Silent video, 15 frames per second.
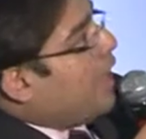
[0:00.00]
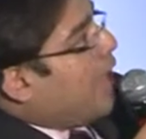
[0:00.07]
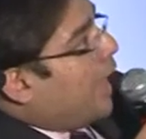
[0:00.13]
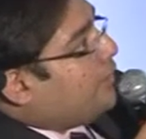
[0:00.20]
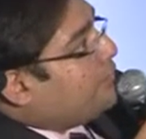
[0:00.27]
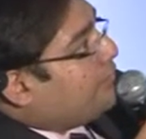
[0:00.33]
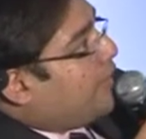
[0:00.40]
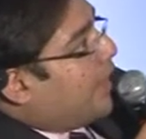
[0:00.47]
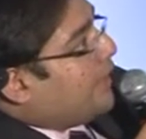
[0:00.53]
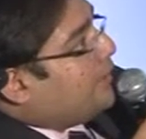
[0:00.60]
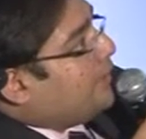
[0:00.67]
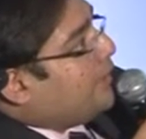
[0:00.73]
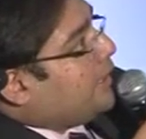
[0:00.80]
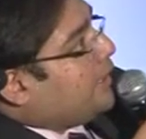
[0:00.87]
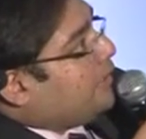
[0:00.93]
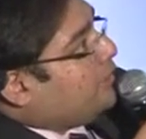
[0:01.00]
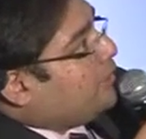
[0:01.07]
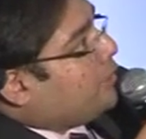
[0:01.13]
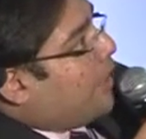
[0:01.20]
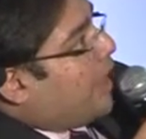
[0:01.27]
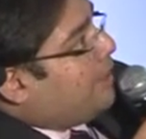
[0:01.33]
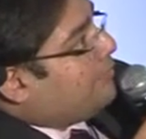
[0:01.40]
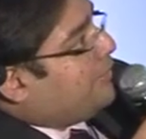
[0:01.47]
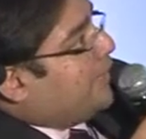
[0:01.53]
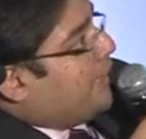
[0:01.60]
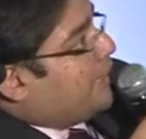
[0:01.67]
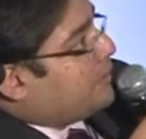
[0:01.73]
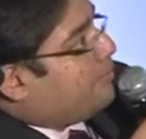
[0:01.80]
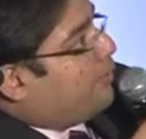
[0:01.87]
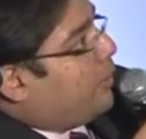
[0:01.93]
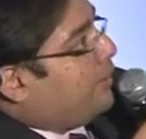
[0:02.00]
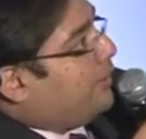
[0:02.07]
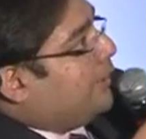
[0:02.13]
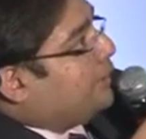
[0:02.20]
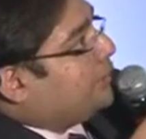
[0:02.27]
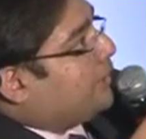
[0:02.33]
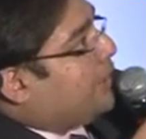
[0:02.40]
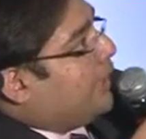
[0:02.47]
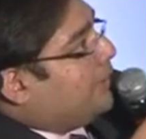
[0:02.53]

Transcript: And finally, you have the exploitation